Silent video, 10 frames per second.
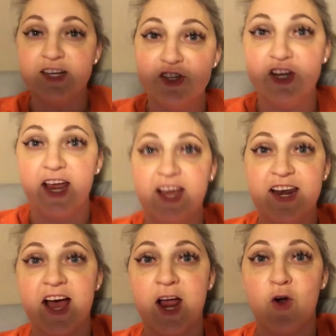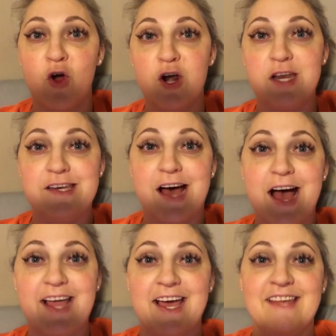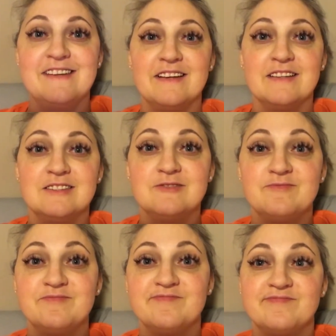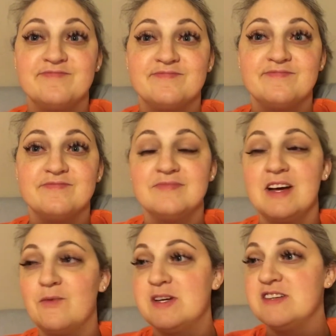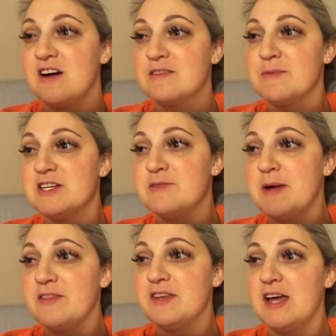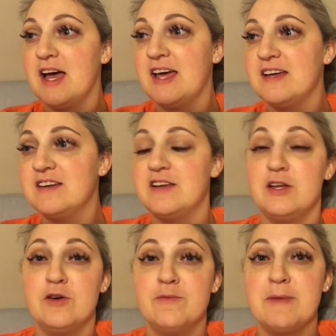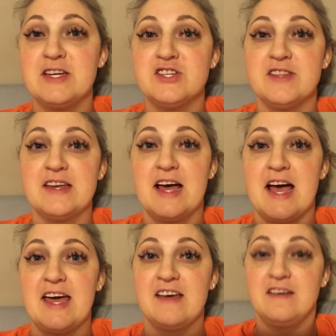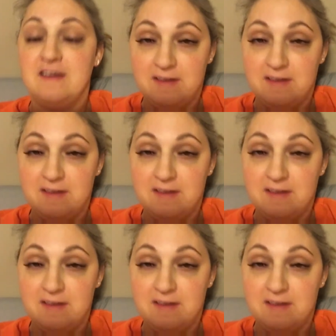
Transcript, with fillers: Jake and I are on a diet. Have we talked much about the diet? Yeah. You mentioned the diet.